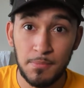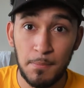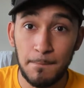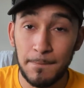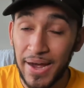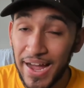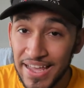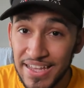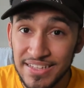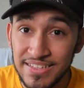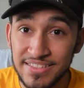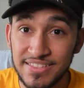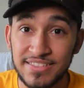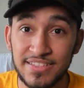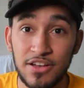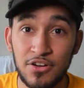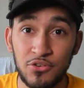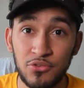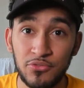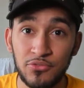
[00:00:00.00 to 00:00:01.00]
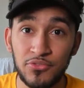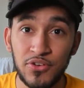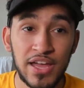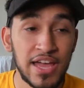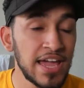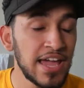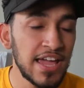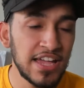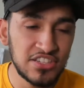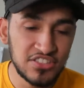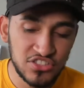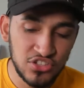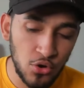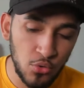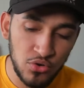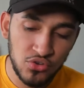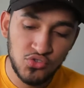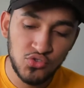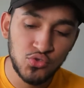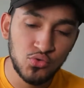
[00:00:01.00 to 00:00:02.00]
by itself is
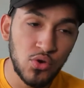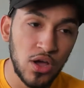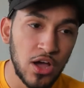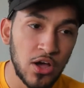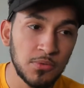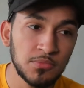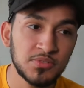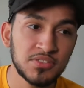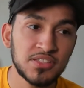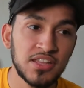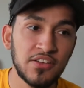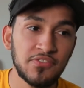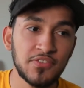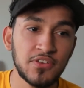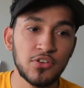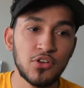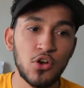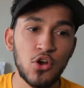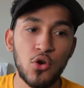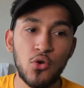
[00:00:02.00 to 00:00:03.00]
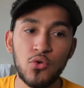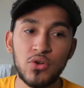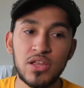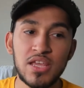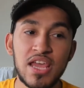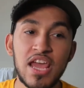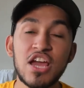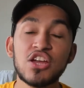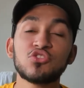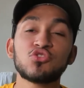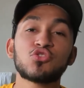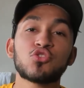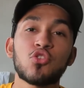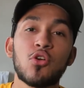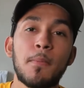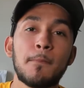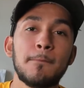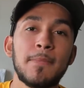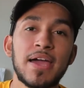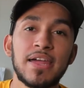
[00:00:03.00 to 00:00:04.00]
going to help Stephen Curry
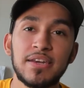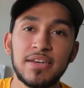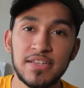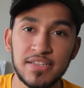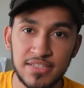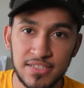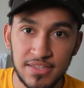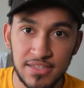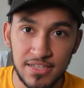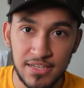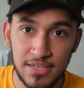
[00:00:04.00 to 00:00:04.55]
tremendously.